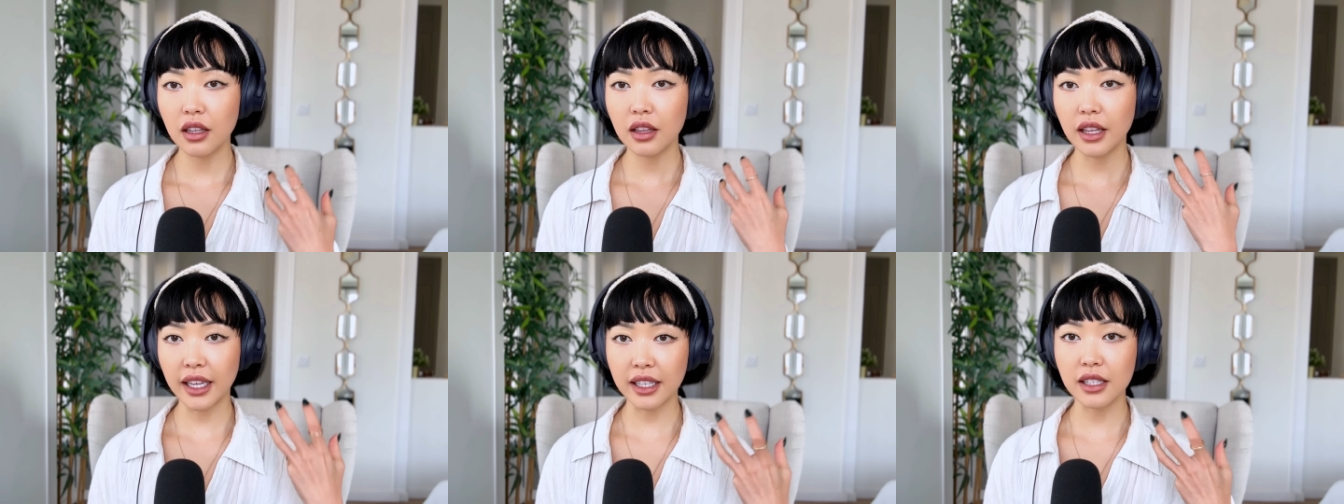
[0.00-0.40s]

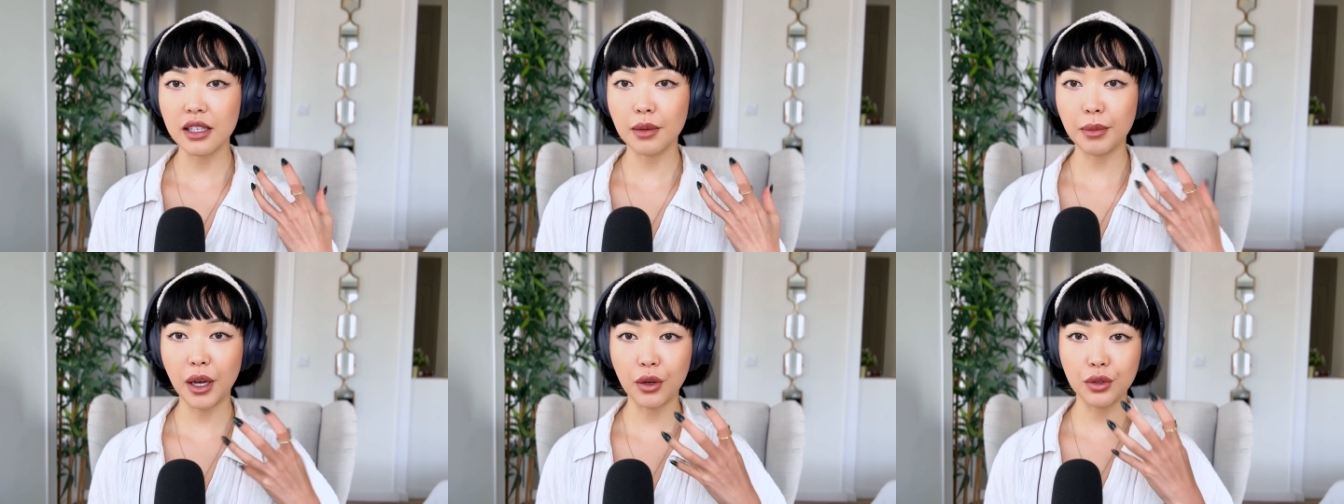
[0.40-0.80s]
things
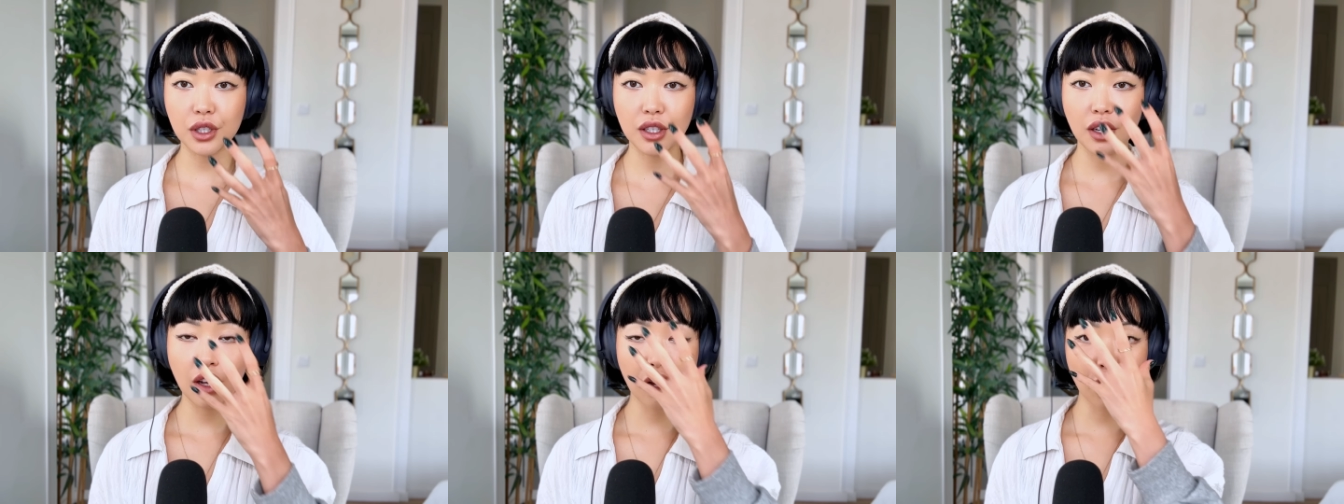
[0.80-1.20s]

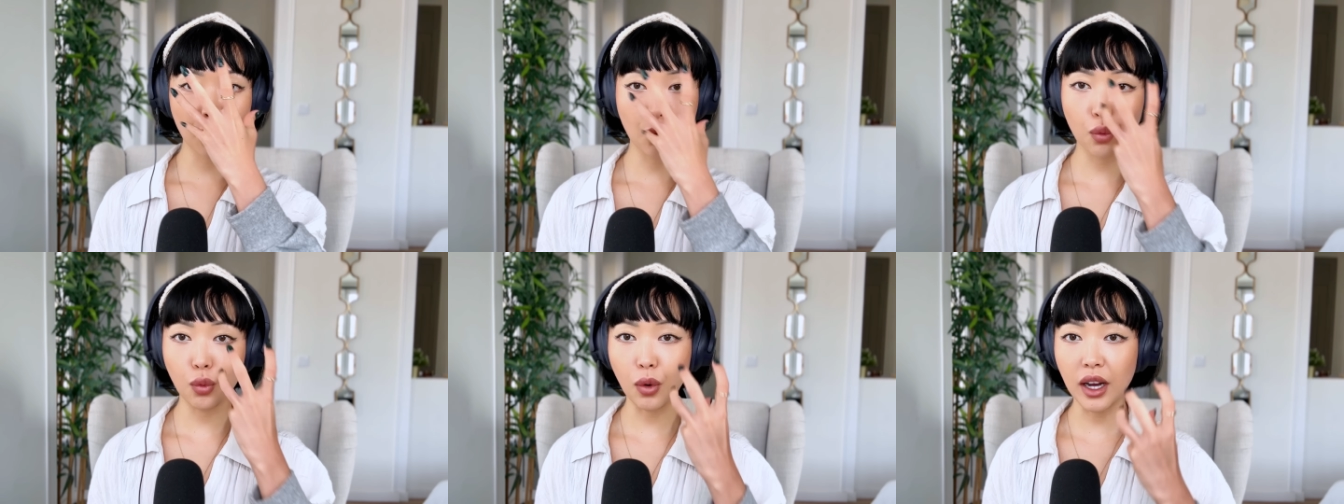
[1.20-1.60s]
about
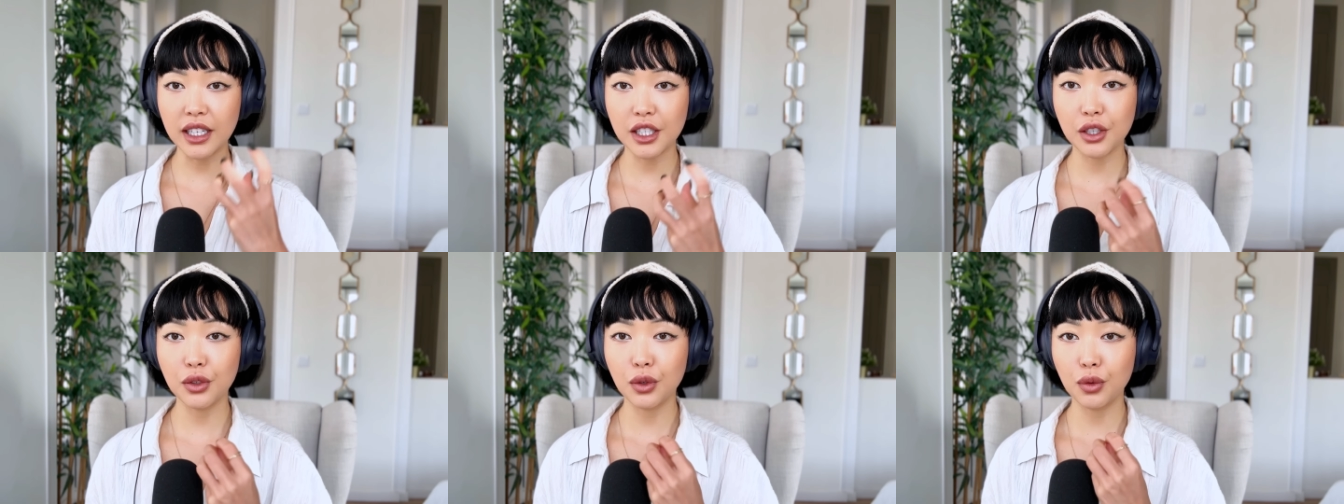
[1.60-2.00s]

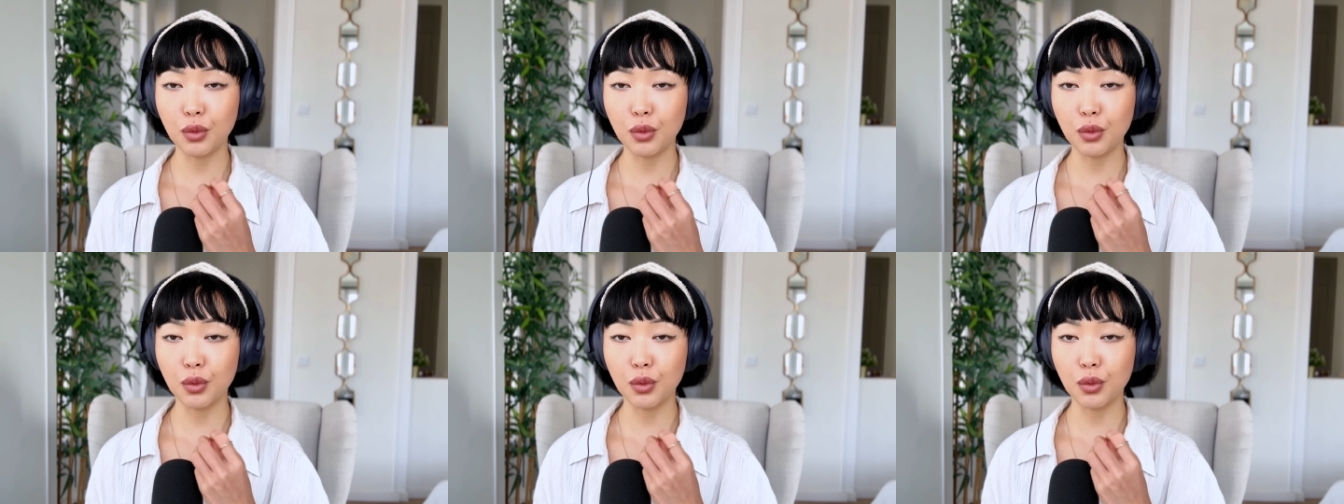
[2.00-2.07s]
what